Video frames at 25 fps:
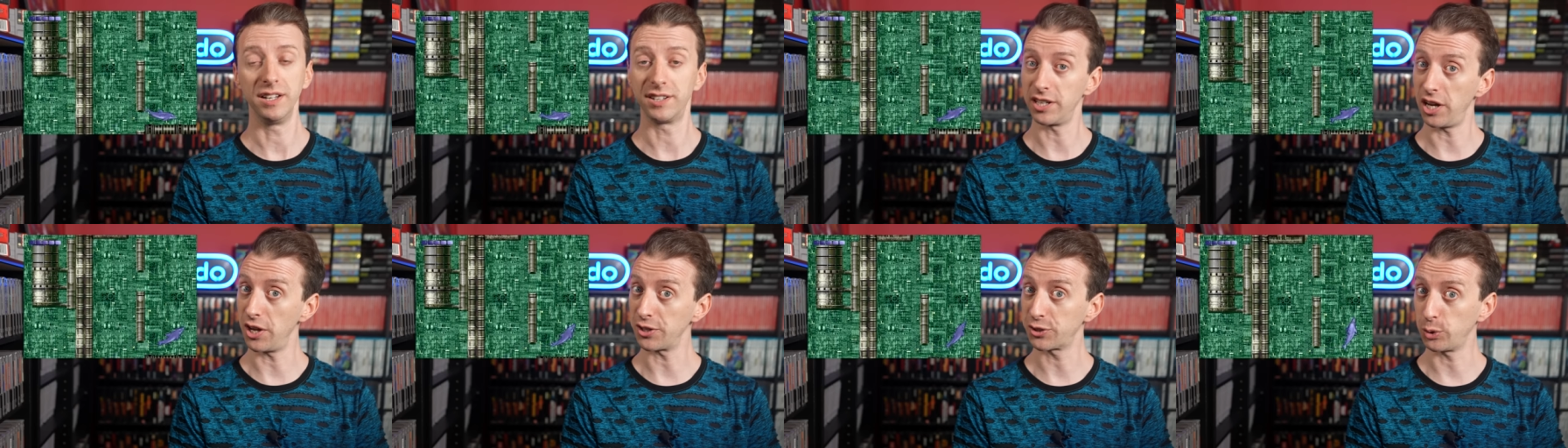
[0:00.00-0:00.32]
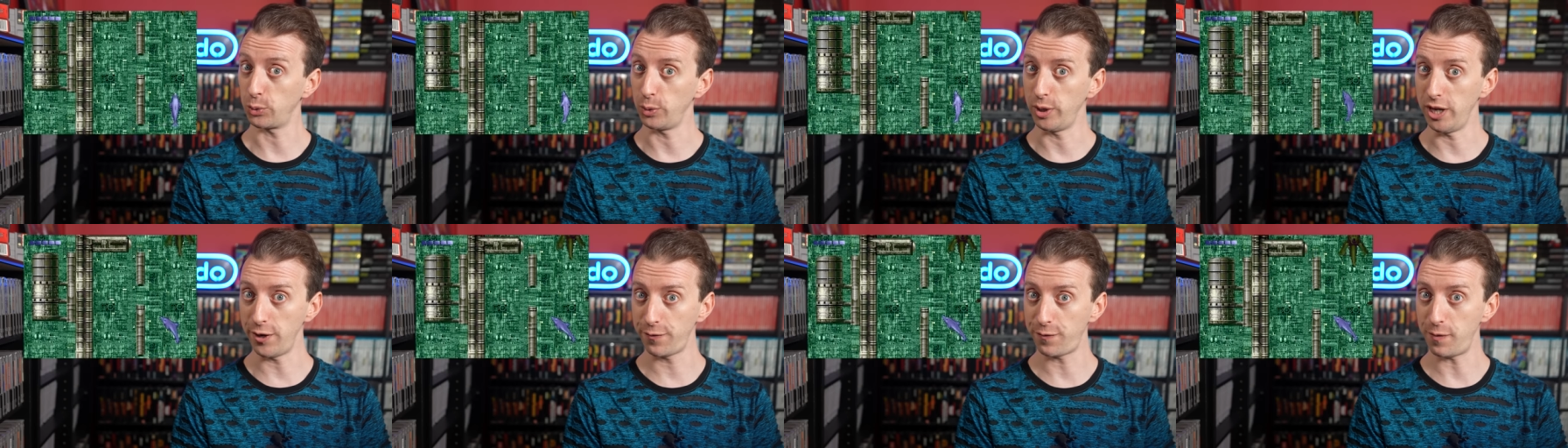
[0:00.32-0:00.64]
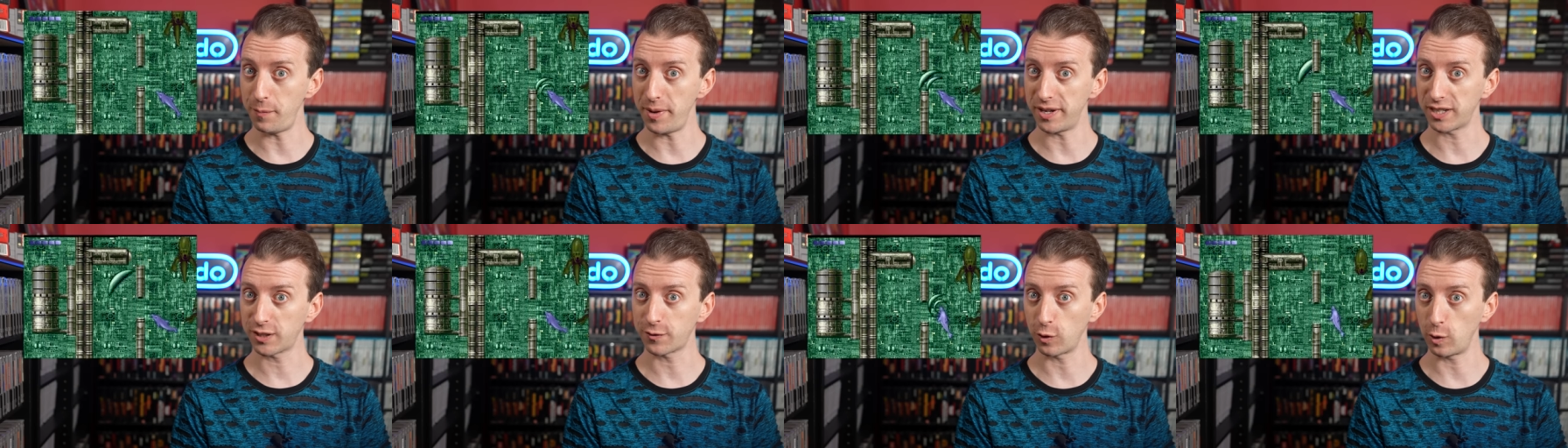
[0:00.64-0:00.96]
It's also
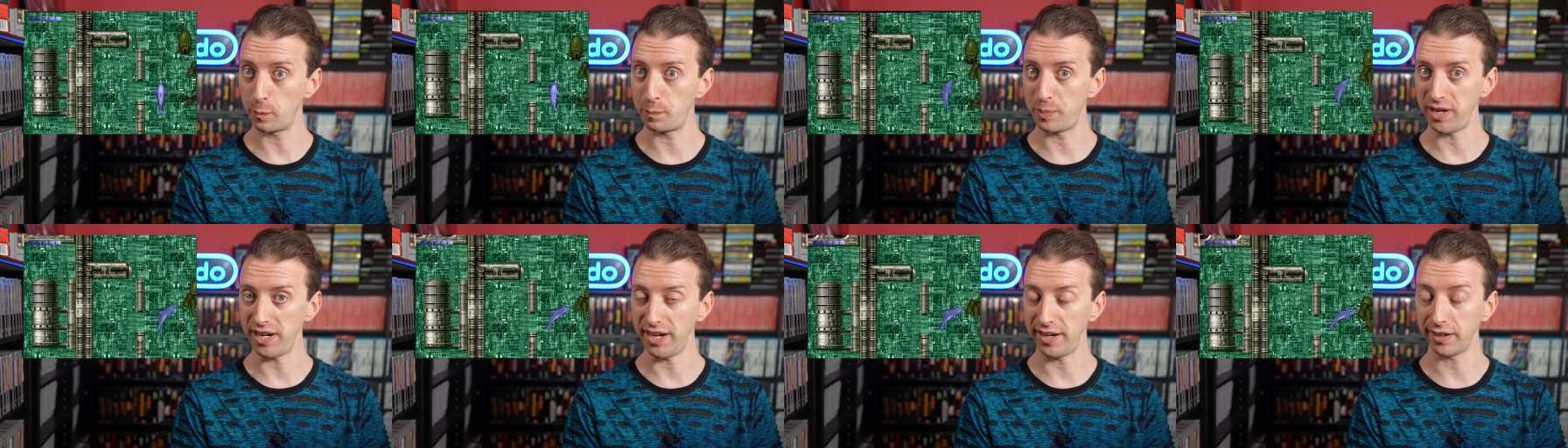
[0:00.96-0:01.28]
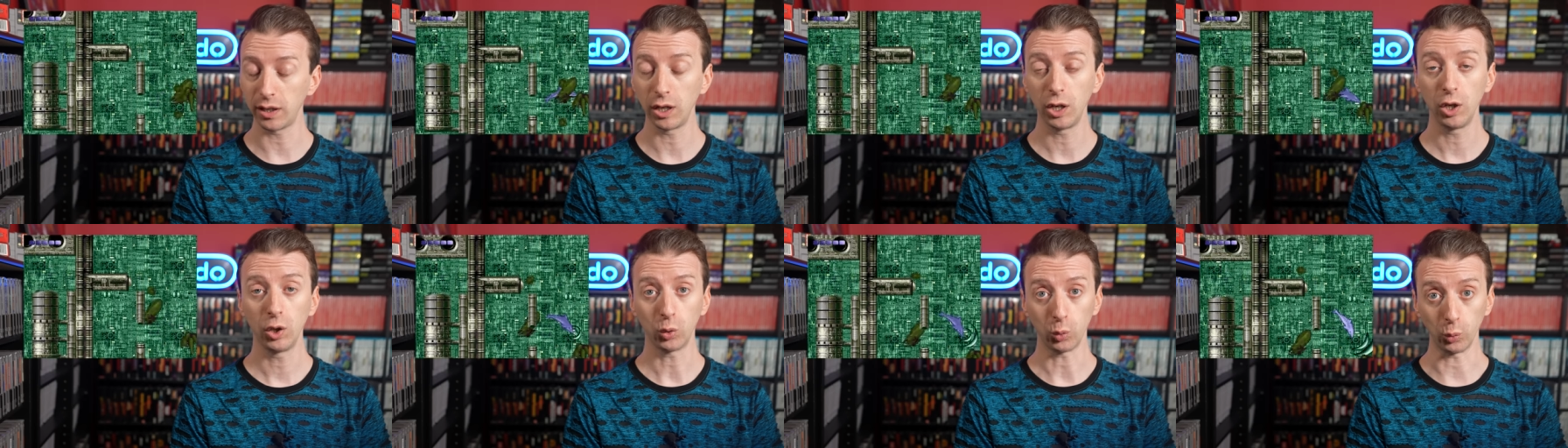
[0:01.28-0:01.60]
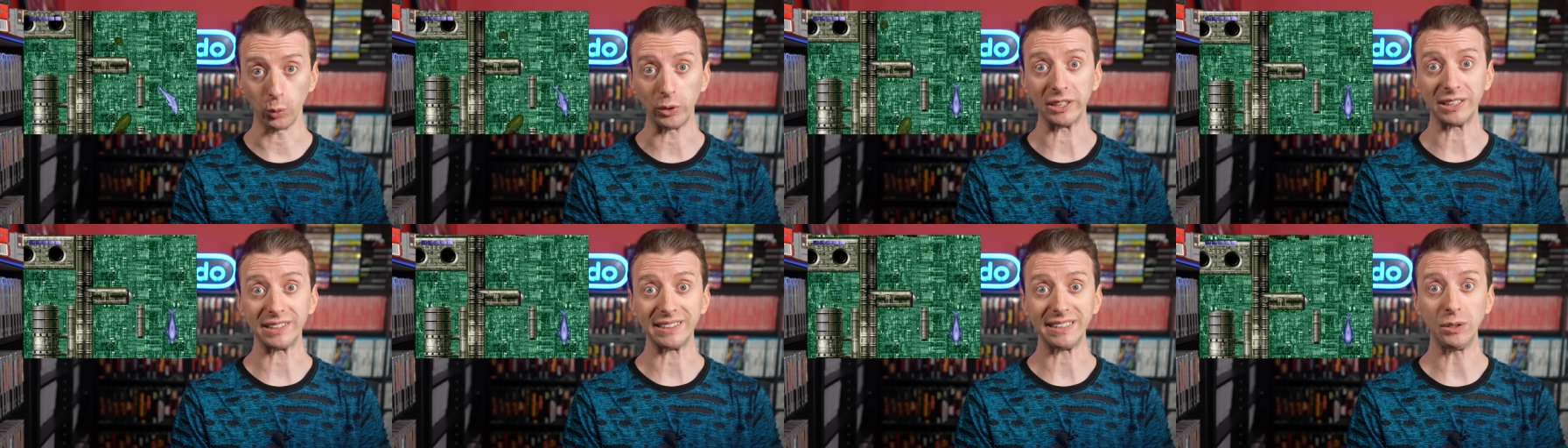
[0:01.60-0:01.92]
infamous for being
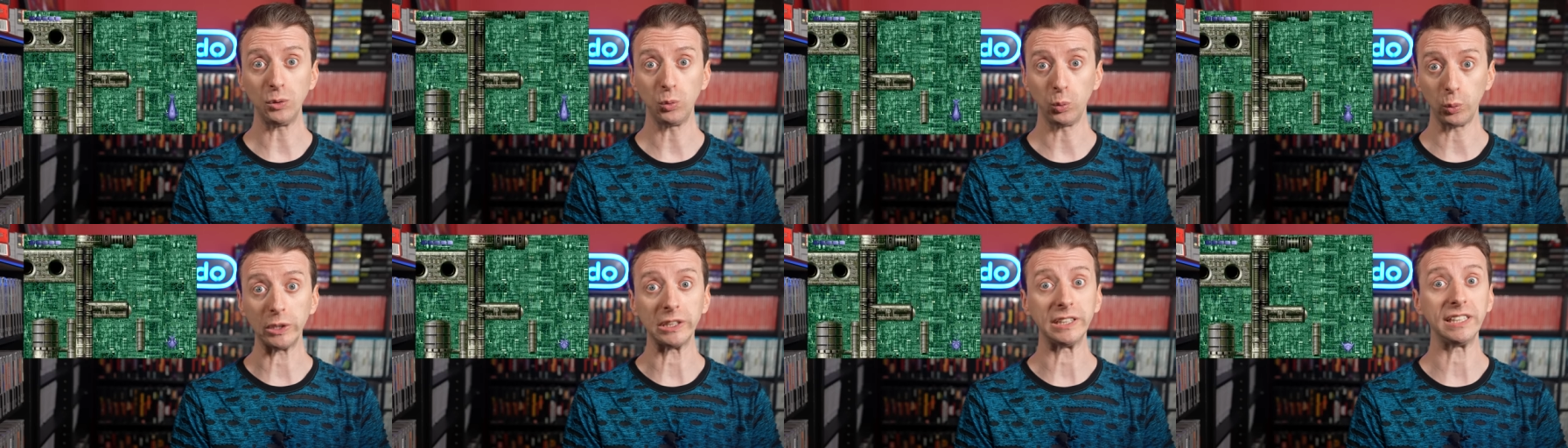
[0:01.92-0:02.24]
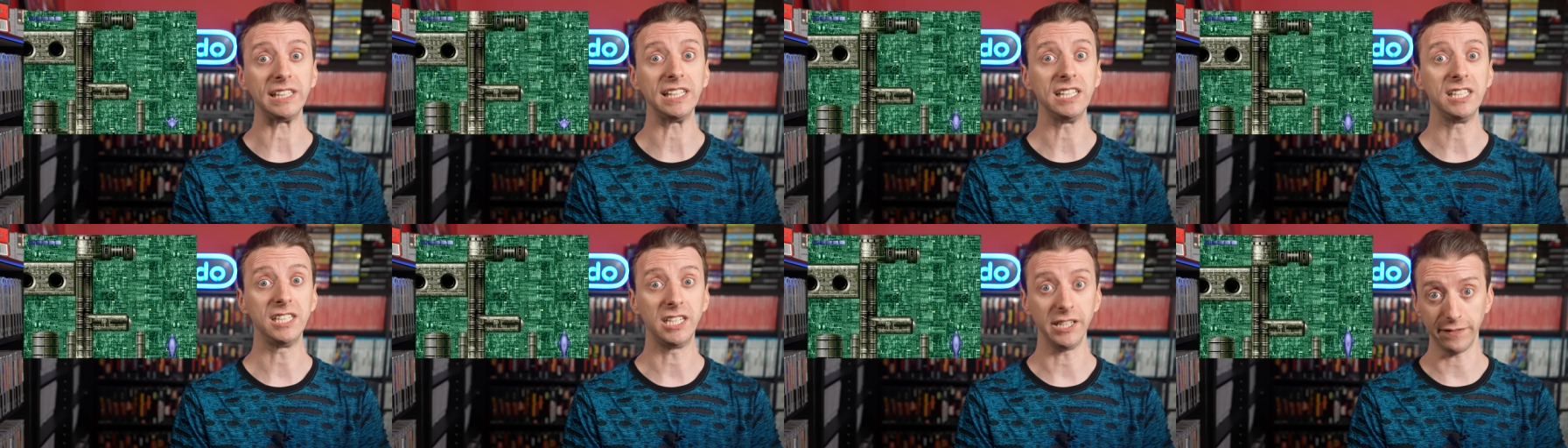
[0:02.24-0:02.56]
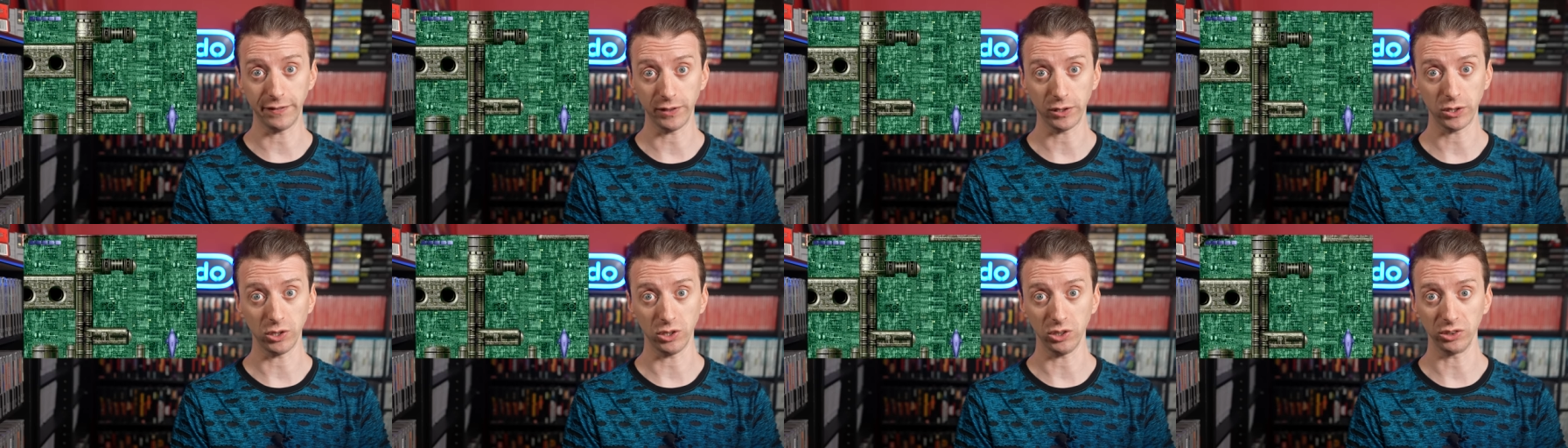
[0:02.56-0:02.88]
really, really
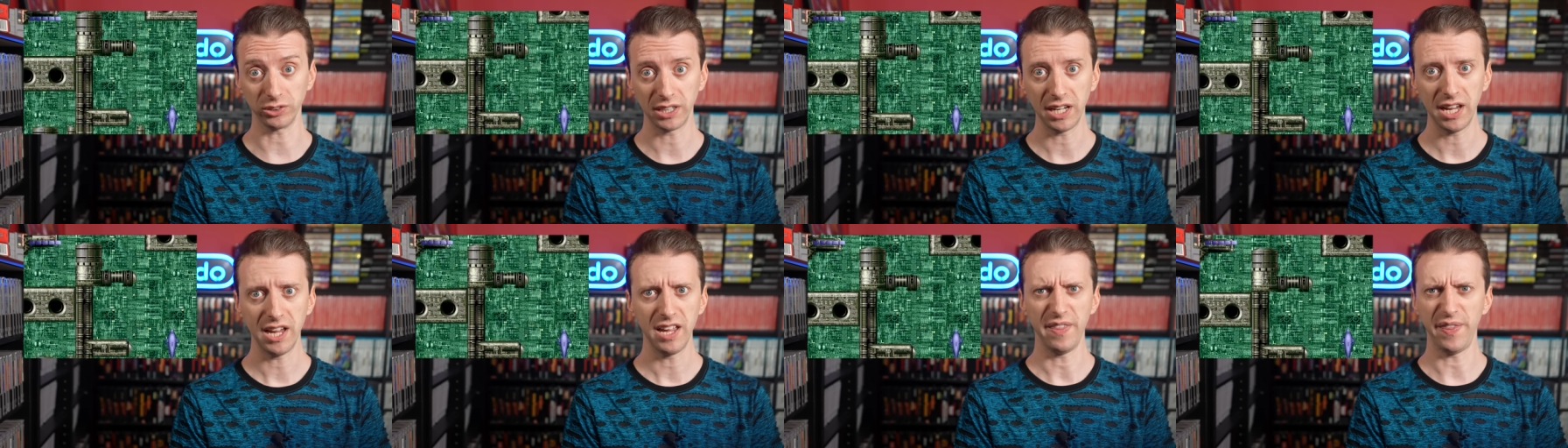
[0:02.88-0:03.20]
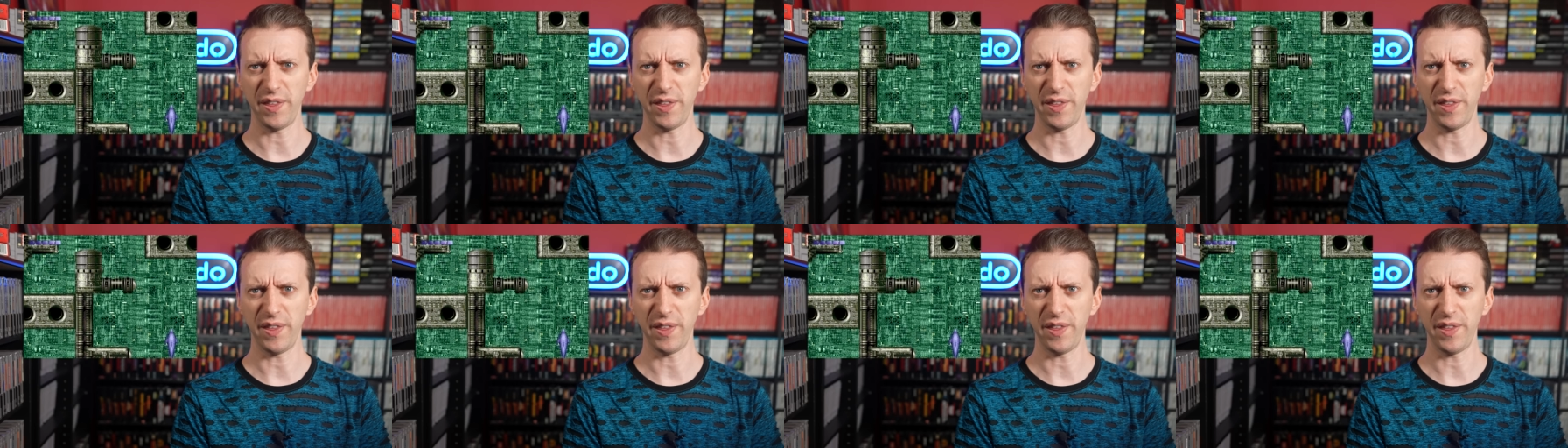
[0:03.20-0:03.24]
difficult.